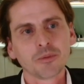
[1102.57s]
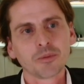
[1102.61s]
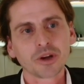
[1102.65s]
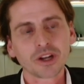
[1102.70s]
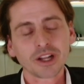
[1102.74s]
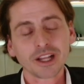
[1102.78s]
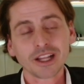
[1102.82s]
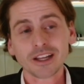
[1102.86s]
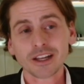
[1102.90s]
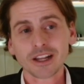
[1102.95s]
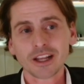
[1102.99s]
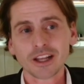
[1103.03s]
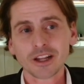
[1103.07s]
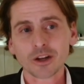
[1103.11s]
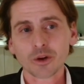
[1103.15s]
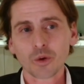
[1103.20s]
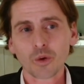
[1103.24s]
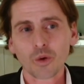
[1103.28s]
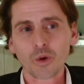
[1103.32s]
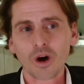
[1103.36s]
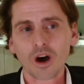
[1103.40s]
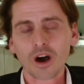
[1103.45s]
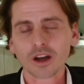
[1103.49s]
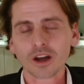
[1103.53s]
But in, in
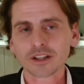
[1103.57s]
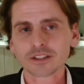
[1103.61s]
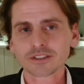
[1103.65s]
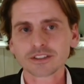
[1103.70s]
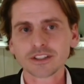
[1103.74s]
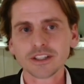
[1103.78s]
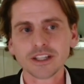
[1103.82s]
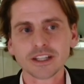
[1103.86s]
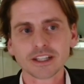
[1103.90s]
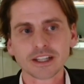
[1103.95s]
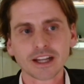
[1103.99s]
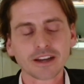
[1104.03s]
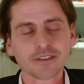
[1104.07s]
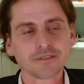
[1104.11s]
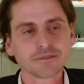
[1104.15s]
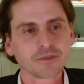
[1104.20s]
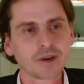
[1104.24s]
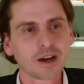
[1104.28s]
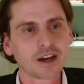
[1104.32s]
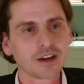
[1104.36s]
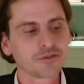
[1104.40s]
all honesty, and I've,